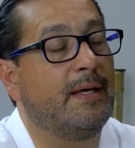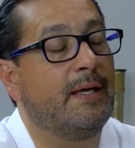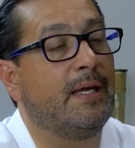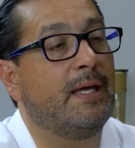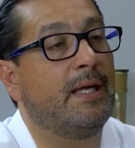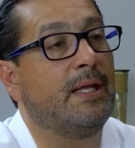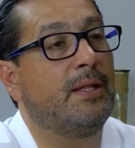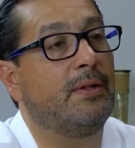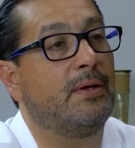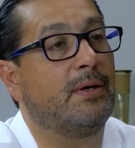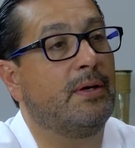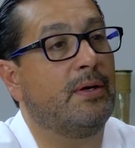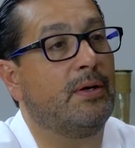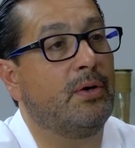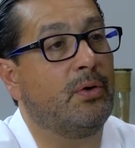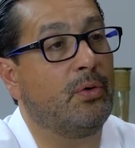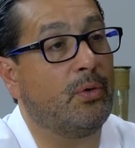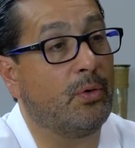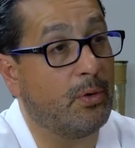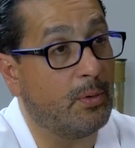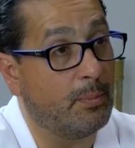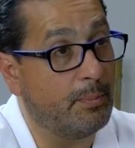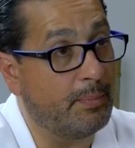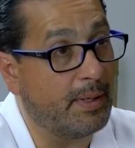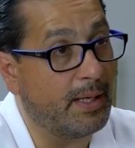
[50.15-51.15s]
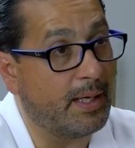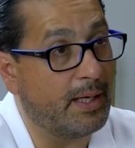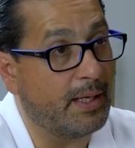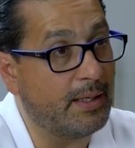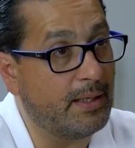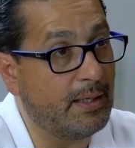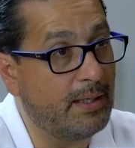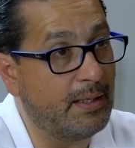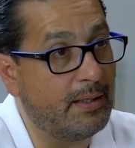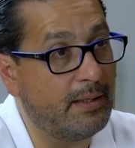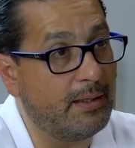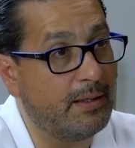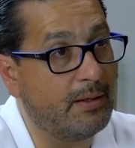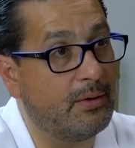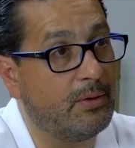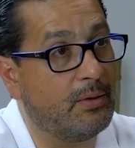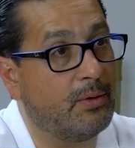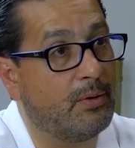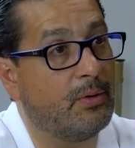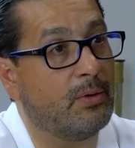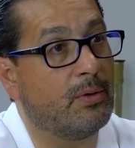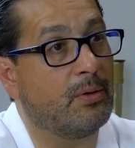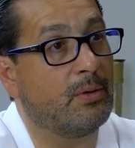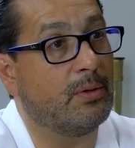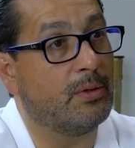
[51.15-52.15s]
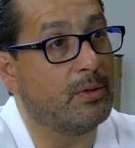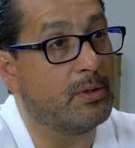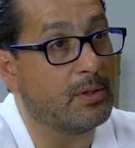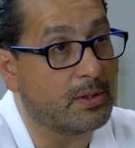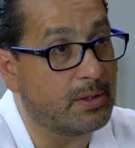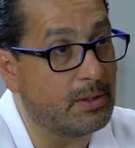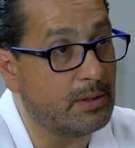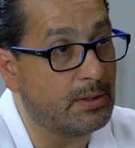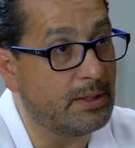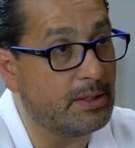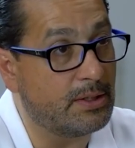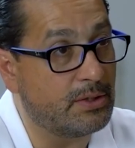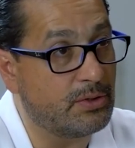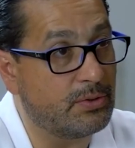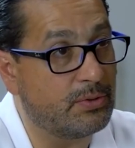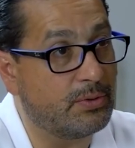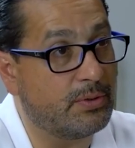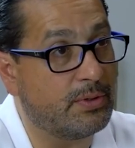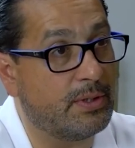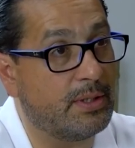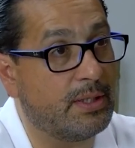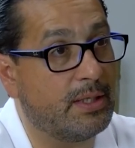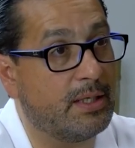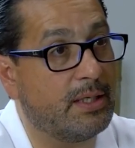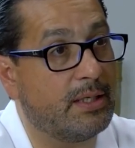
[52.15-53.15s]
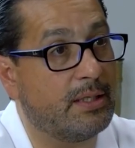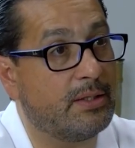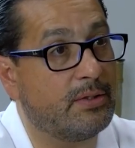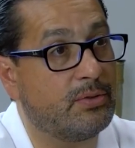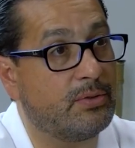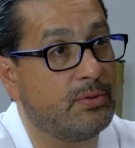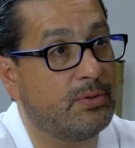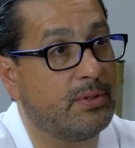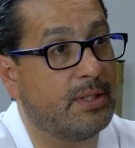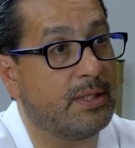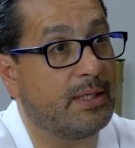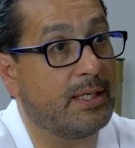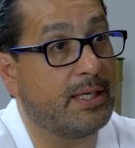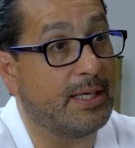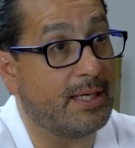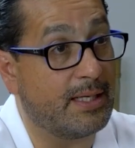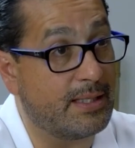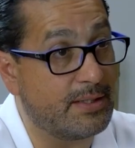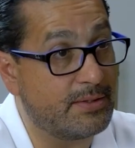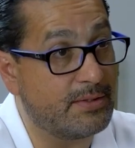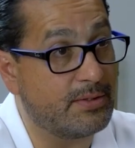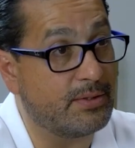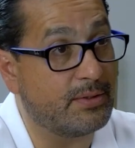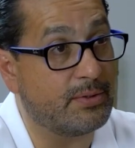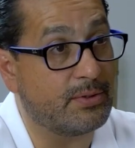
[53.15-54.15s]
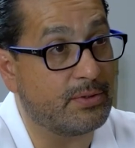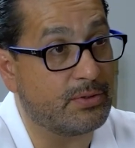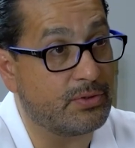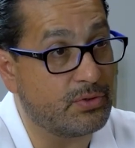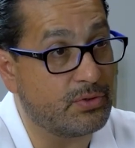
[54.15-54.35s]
either whole body or locally to the cancer or